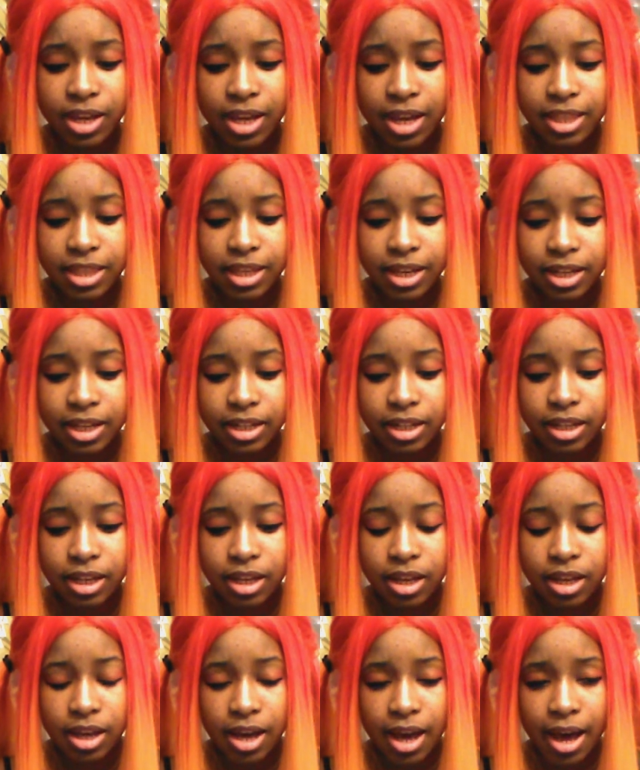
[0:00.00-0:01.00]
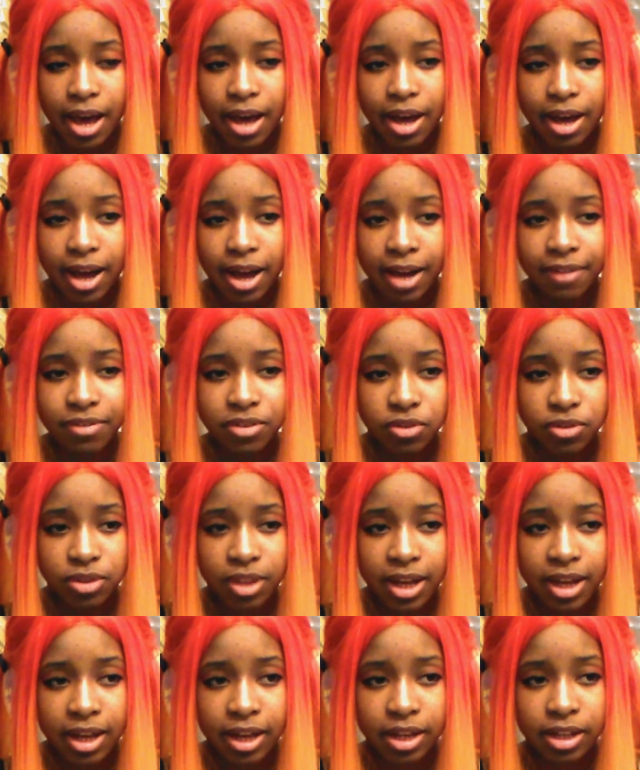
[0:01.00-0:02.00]
And then after
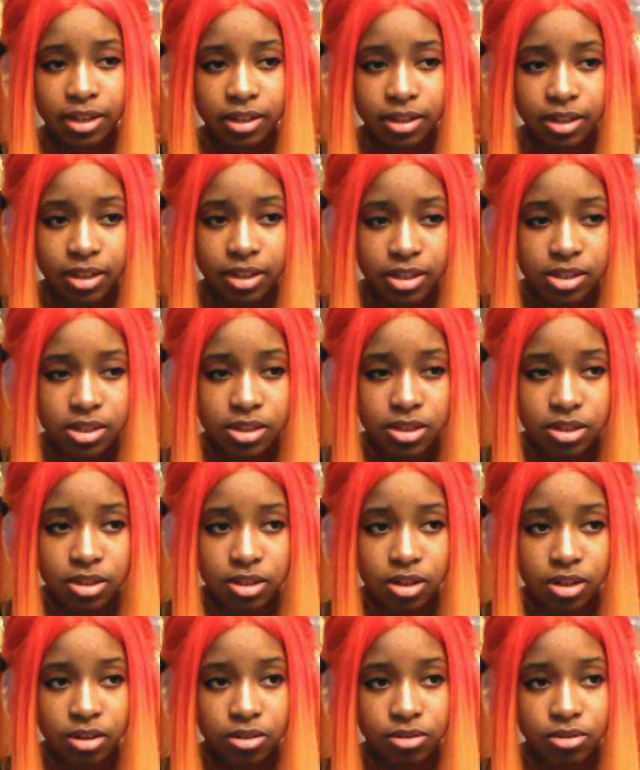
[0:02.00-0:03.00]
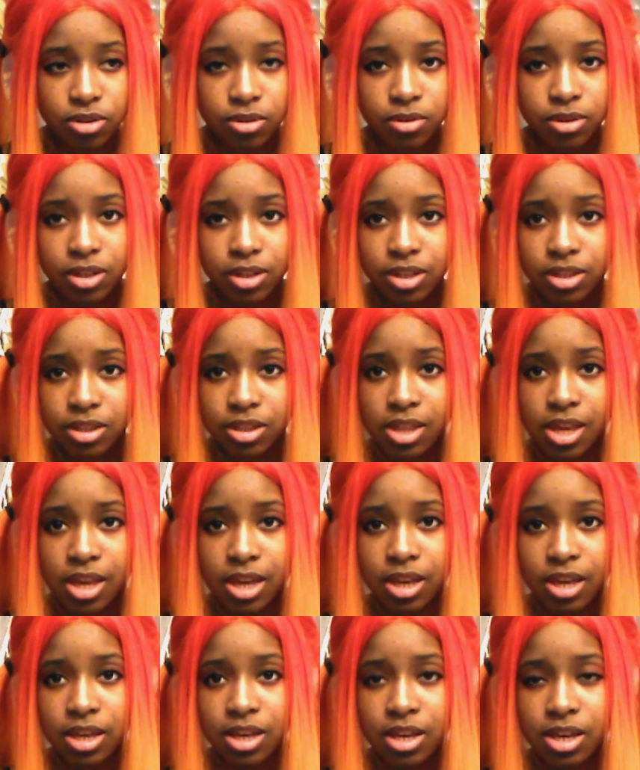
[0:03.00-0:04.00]
that, he's, you know, doing his
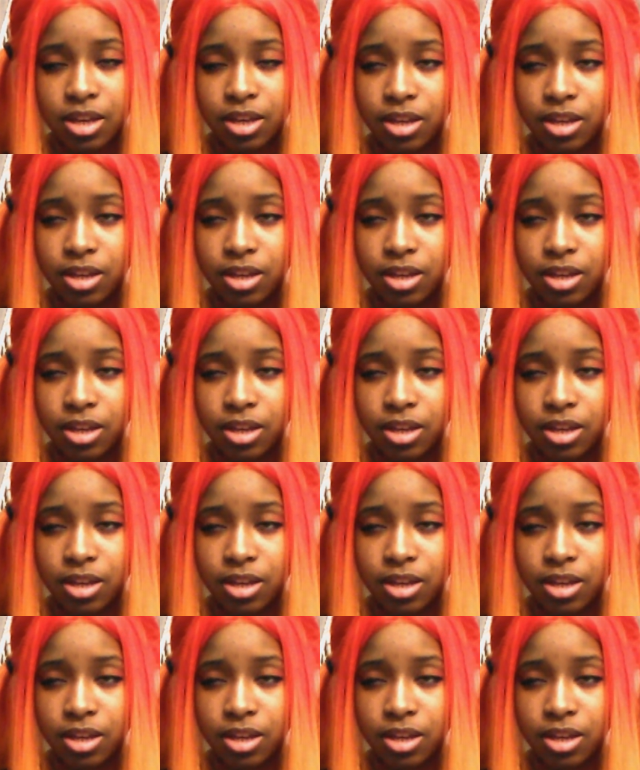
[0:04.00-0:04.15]
thing,